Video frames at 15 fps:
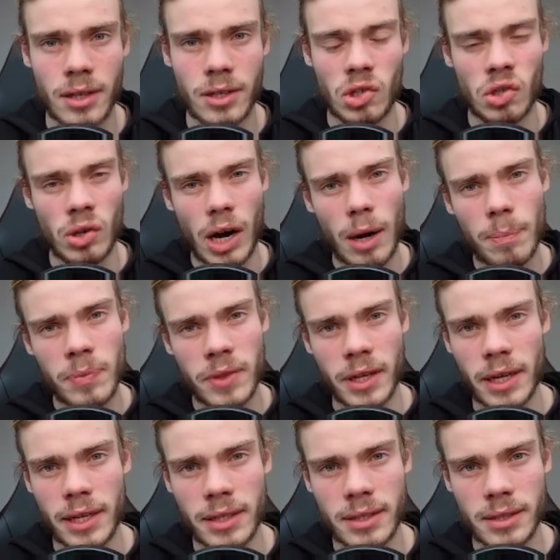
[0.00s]
to
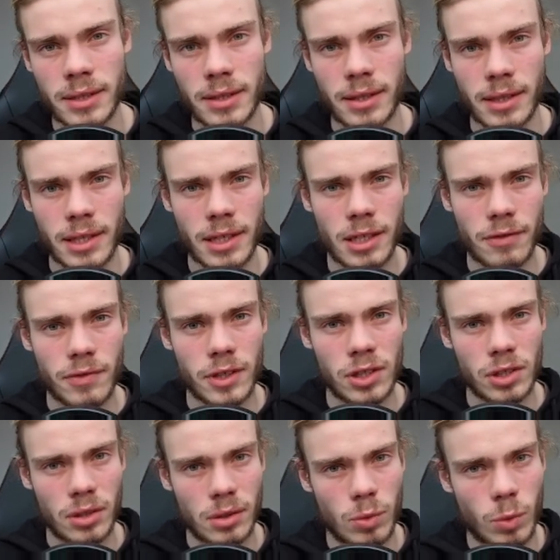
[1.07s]
update the
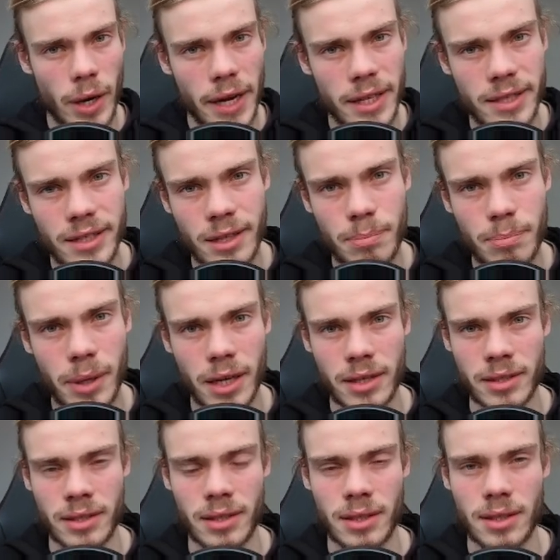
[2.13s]
individual weights and
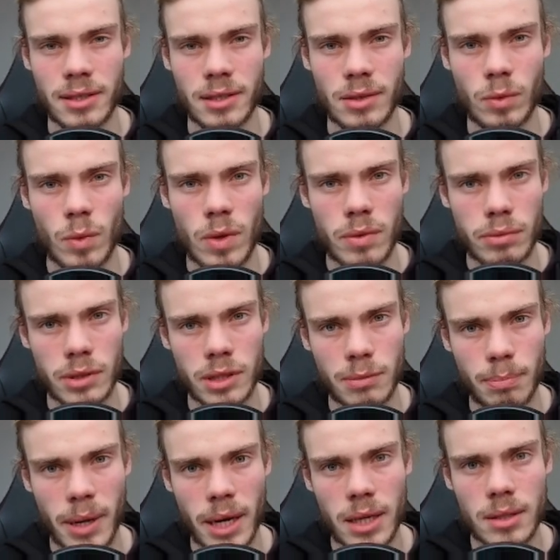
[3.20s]
biases with
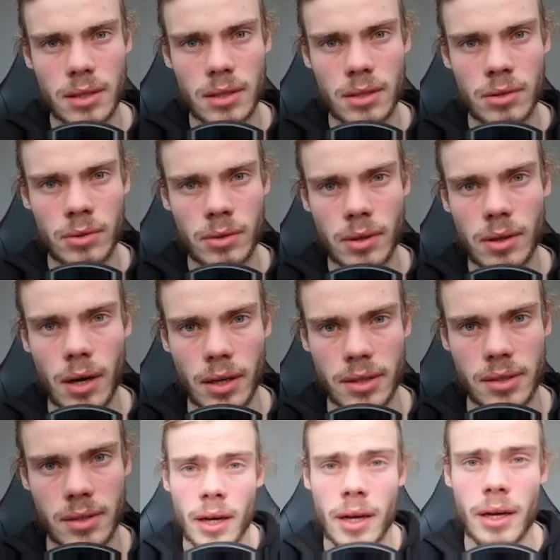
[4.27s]
respect to the
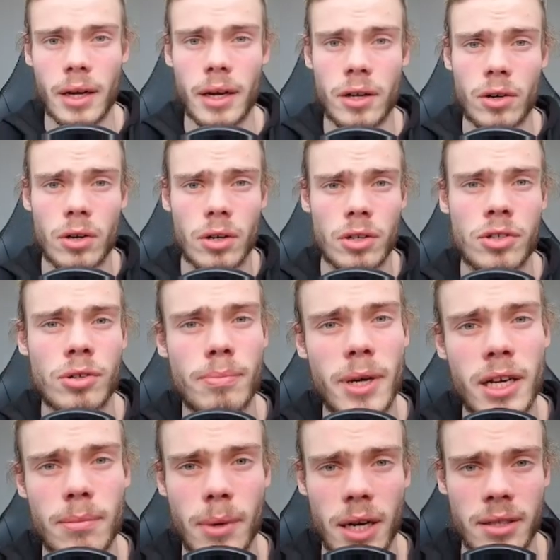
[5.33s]
loss in order to
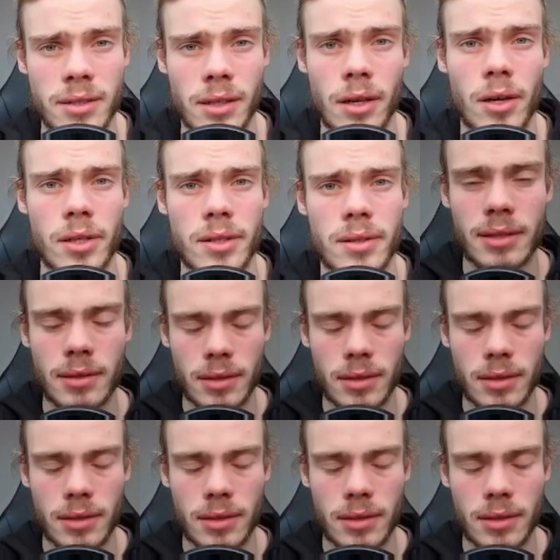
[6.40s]
minimize the loss.